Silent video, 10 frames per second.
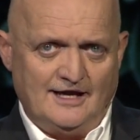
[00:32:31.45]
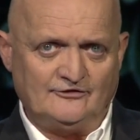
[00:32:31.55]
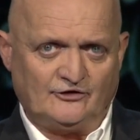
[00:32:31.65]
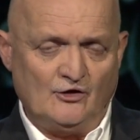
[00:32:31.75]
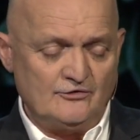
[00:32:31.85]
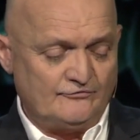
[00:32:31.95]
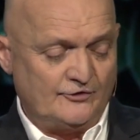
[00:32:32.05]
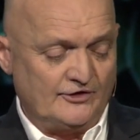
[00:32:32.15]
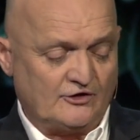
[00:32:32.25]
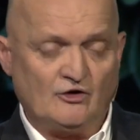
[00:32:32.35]
And so
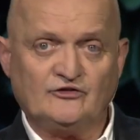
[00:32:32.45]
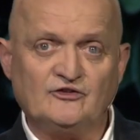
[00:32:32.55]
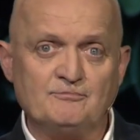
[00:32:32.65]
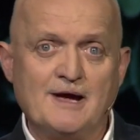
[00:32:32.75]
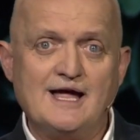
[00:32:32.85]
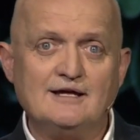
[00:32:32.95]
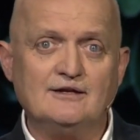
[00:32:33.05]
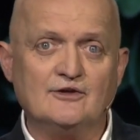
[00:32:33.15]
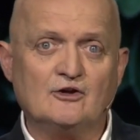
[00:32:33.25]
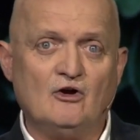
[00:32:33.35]
for the cost of
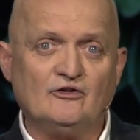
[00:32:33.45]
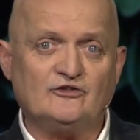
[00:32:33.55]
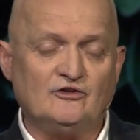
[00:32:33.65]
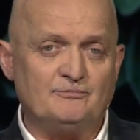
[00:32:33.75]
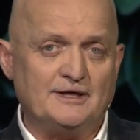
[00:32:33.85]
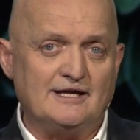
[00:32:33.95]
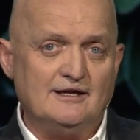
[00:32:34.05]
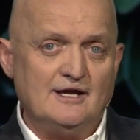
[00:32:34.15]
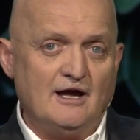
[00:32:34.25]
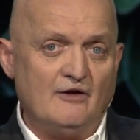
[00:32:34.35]
mail and the cost of
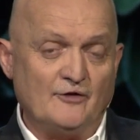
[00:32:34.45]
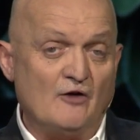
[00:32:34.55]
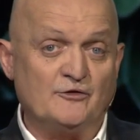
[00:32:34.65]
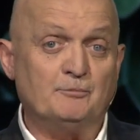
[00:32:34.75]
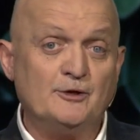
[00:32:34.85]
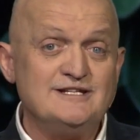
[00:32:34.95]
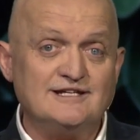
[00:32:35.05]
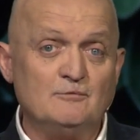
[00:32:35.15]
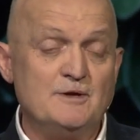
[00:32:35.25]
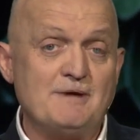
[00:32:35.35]
the
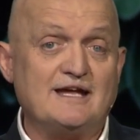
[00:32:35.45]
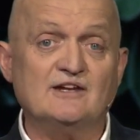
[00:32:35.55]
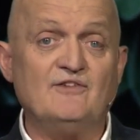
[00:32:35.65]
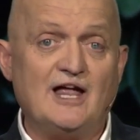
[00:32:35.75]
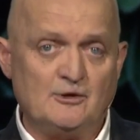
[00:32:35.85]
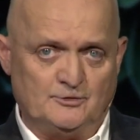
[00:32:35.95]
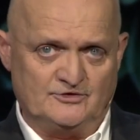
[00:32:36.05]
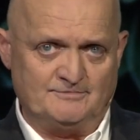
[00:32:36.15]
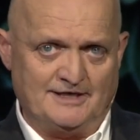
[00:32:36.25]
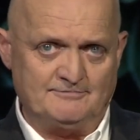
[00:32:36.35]
printing, we make it
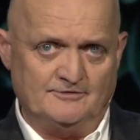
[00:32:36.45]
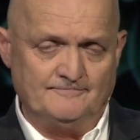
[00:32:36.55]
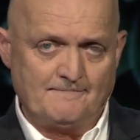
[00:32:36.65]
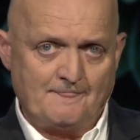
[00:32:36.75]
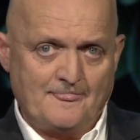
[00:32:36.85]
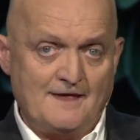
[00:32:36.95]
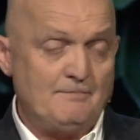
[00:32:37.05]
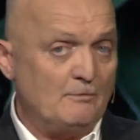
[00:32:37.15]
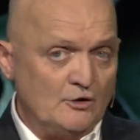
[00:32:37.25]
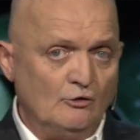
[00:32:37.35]
available to people.
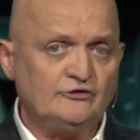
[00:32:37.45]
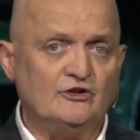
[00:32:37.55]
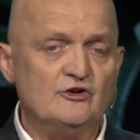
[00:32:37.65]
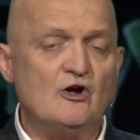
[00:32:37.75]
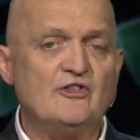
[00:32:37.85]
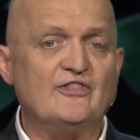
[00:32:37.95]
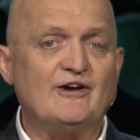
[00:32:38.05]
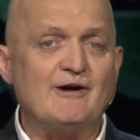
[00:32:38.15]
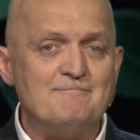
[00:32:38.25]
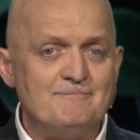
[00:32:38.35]
But we also know that
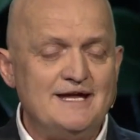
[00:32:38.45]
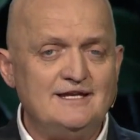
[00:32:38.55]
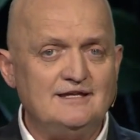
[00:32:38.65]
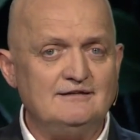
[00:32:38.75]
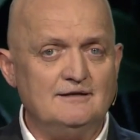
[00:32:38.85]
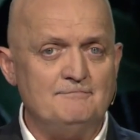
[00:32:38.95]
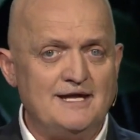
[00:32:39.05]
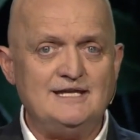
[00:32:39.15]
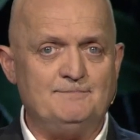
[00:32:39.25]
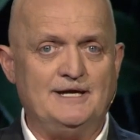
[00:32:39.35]
there are many,
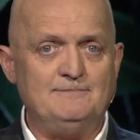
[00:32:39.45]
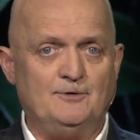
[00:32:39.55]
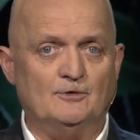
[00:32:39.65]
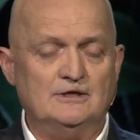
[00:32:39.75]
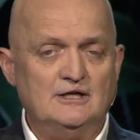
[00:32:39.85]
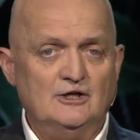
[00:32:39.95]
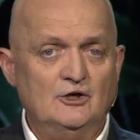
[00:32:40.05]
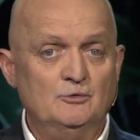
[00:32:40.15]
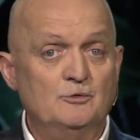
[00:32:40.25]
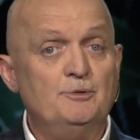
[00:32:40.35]
many people
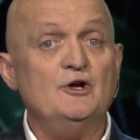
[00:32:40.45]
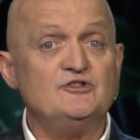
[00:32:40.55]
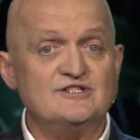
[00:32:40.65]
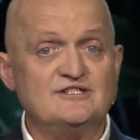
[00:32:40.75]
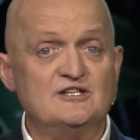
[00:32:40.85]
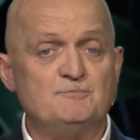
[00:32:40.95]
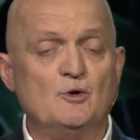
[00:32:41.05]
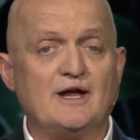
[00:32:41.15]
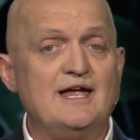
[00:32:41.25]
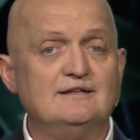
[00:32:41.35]
who will purchase this
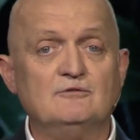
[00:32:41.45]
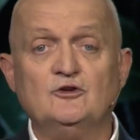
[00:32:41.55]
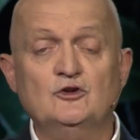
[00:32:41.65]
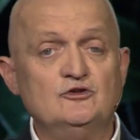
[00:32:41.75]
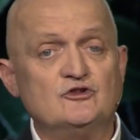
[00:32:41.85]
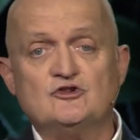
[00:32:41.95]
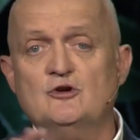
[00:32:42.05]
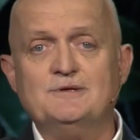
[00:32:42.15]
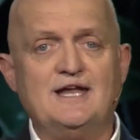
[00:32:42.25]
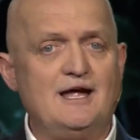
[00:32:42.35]
book, and you
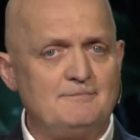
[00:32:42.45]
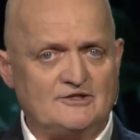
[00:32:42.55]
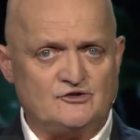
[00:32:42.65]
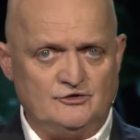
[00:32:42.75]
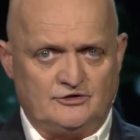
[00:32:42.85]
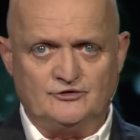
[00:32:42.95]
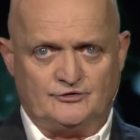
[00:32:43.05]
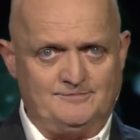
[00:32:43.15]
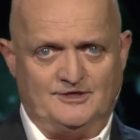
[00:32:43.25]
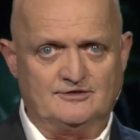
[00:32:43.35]
determine how much you
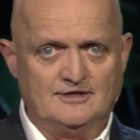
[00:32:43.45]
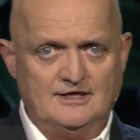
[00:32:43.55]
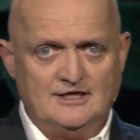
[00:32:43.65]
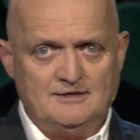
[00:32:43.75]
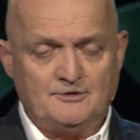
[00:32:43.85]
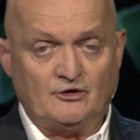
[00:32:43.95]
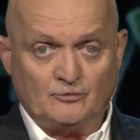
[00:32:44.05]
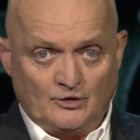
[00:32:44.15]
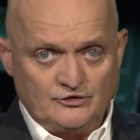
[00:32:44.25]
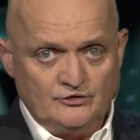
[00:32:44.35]
contribute.
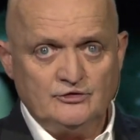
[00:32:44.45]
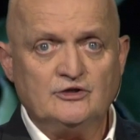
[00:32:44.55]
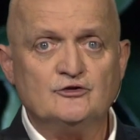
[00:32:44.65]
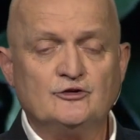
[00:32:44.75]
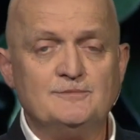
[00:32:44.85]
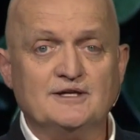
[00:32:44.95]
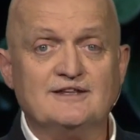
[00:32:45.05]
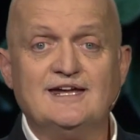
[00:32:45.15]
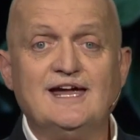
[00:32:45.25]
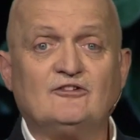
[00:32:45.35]
Because what you
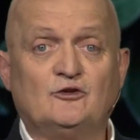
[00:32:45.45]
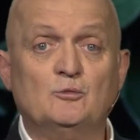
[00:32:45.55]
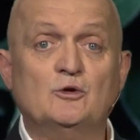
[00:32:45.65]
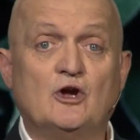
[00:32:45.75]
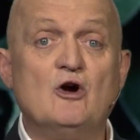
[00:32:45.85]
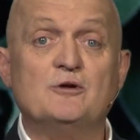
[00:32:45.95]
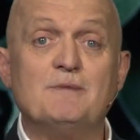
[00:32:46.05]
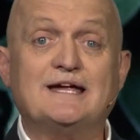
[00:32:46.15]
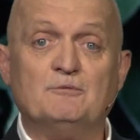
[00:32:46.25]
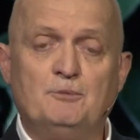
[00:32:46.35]
contribute, the extra will go to
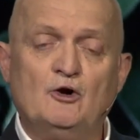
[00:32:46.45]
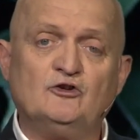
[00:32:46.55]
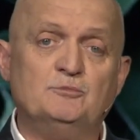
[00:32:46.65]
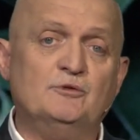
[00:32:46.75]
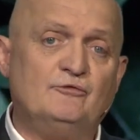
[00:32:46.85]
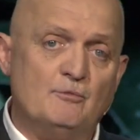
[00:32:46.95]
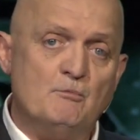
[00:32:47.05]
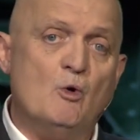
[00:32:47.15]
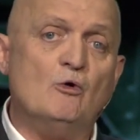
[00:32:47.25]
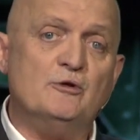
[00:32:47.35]
make it possible for
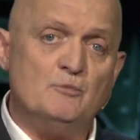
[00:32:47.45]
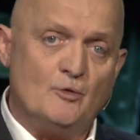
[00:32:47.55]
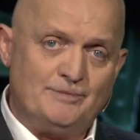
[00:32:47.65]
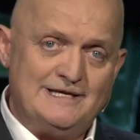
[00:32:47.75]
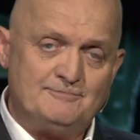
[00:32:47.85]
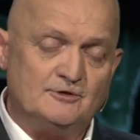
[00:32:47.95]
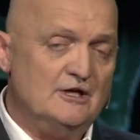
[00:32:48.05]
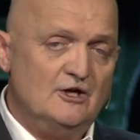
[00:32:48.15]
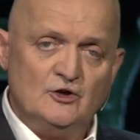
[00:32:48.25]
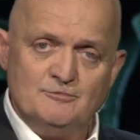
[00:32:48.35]
more and more people
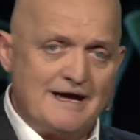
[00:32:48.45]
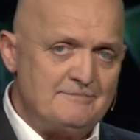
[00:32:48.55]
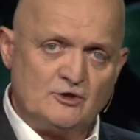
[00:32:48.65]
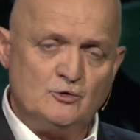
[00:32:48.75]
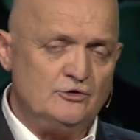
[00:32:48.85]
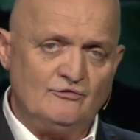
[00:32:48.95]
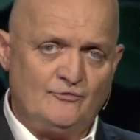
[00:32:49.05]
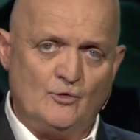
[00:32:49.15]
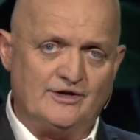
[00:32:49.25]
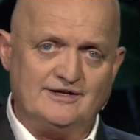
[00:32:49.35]
who maybe couldn't
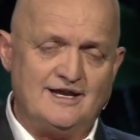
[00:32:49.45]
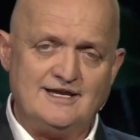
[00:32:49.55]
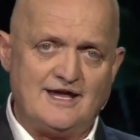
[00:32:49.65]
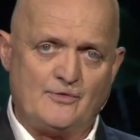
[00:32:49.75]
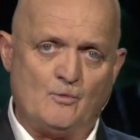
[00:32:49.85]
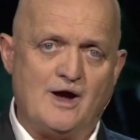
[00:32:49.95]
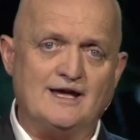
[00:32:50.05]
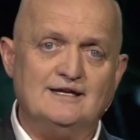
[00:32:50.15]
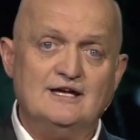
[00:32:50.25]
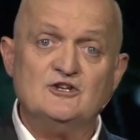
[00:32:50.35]
afford it in any other
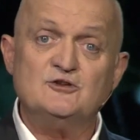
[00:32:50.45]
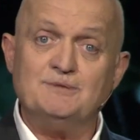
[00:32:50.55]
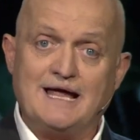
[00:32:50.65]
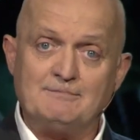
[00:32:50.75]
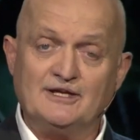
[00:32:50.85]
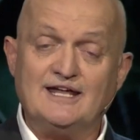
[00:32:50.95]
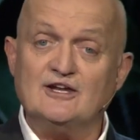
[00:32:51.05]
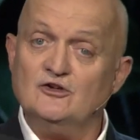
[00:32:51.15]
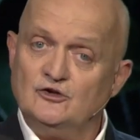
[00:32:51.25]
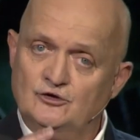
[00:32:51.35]
way to be able to
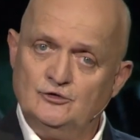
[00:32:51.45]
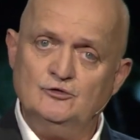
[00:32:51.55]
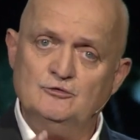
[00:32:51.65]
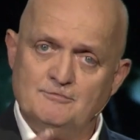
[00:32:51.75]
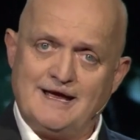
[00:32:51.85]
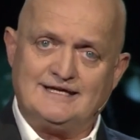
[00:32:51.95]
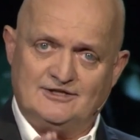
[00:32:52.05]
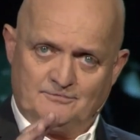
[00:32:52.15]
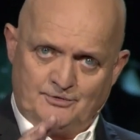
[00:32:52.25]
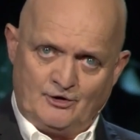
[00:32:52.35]
get it. You
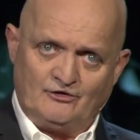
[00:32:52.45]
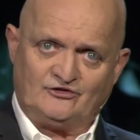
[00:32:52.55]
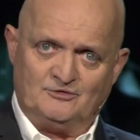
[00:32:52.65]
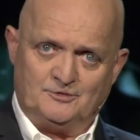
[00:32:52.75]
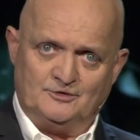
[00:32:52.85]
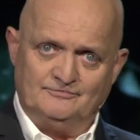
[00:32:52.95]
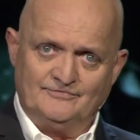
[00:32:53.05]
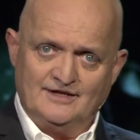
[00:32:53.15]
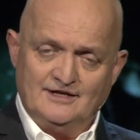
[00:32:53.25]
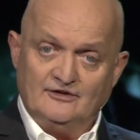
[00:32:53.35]
make it possible.
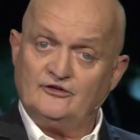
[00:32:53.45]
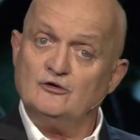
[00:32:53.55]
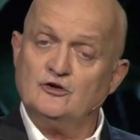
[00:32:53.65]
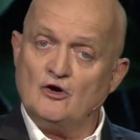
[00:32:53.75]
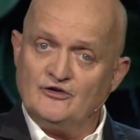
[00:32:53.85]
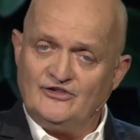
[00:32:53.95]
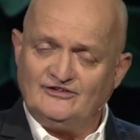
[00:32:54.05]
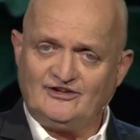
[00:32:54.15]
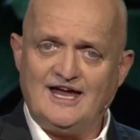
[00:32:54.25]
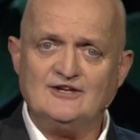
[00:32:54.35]
So go to
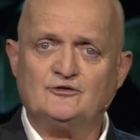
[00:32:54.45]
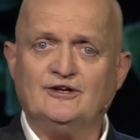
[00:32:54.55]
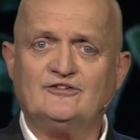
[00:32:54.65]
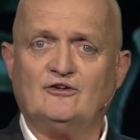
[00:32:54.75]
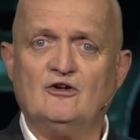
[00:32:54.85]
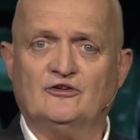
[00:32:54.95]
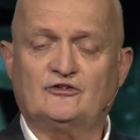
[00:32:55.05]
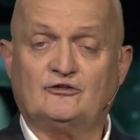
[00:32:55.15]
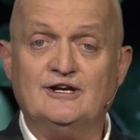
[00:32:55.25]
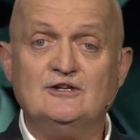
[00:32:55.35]
this address on the
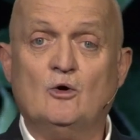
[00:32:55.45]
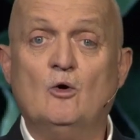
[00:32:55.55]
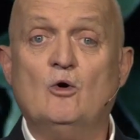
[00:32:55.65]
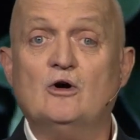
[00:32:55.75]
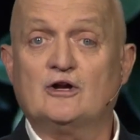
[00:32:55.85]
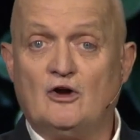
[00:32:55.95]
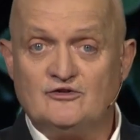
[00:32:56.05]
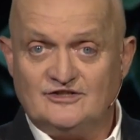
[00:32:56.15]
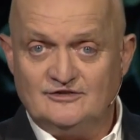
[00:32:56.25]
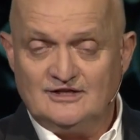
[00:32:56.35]
screen, or
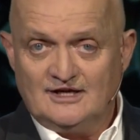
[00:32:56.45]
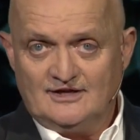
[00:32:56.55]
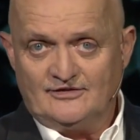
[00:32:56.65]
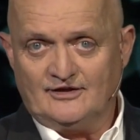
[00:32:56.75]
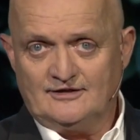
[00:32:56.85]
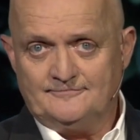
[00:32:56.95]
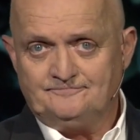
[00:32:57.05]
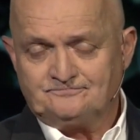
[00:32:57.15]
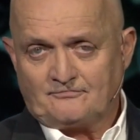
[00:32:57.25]
go to the